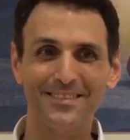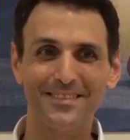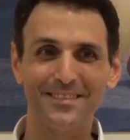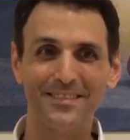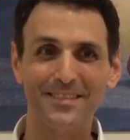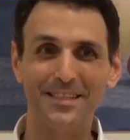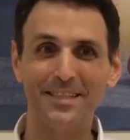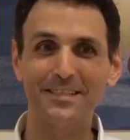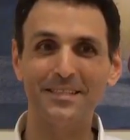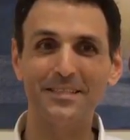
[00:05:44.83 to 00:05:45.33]

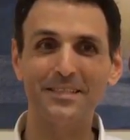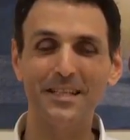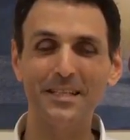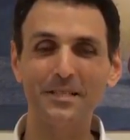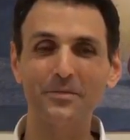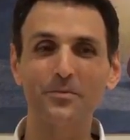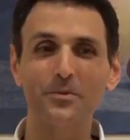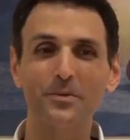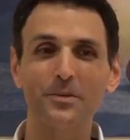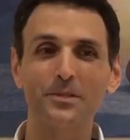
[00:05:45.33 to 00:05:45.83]

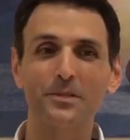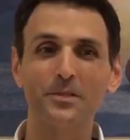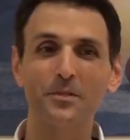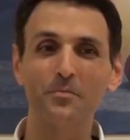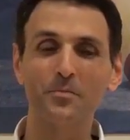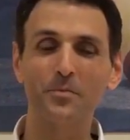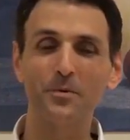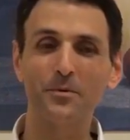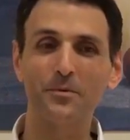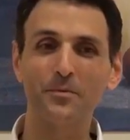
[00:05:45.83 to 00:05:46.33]
That's very
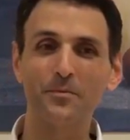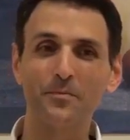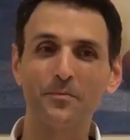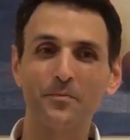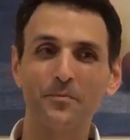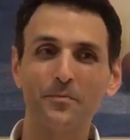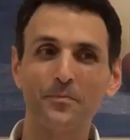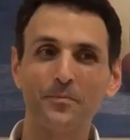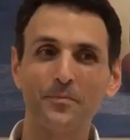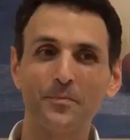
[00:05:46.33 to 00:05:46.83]
simple.
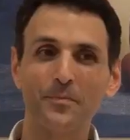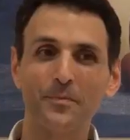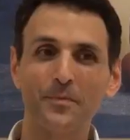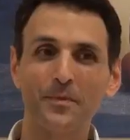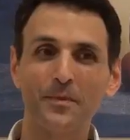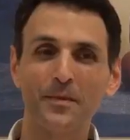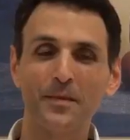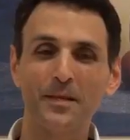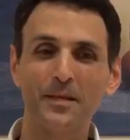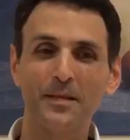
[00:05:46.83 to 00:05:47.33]

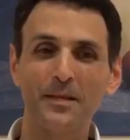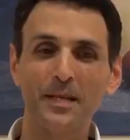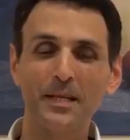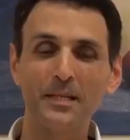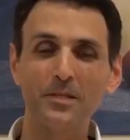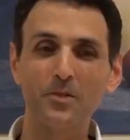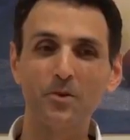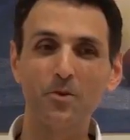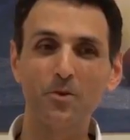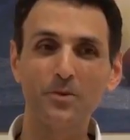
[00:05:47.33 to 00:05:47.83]

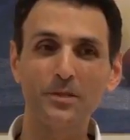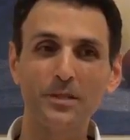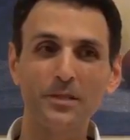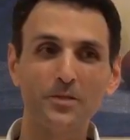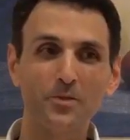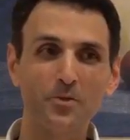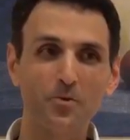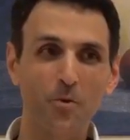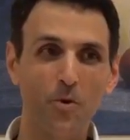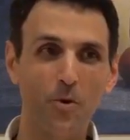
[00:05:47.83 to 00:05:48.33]
As long
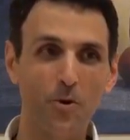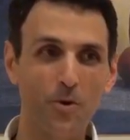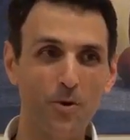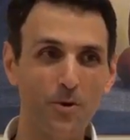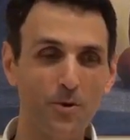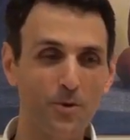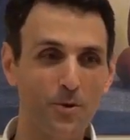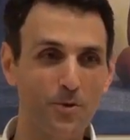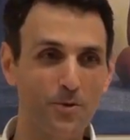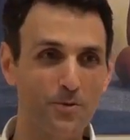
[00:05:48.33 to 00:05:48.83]
as you
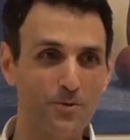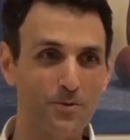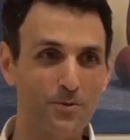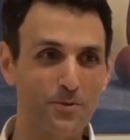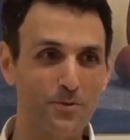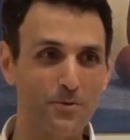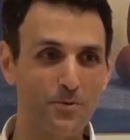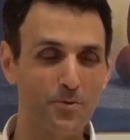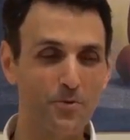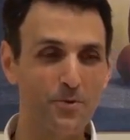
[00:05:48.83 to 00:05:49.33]
hold
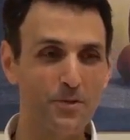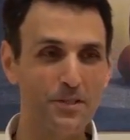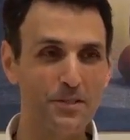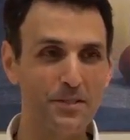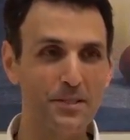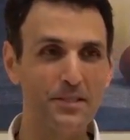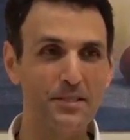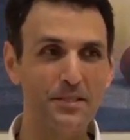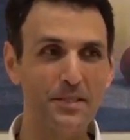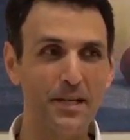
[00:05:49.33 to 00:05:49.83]
on to this
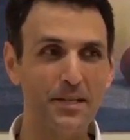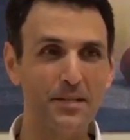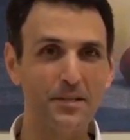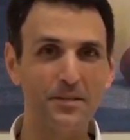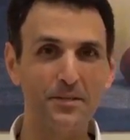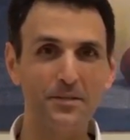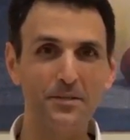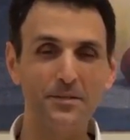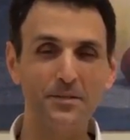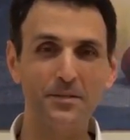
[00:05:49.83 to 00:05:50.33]

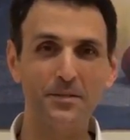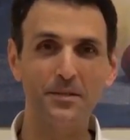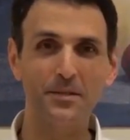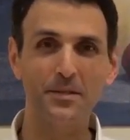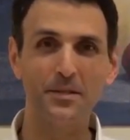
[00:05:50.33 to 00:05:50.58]
desire,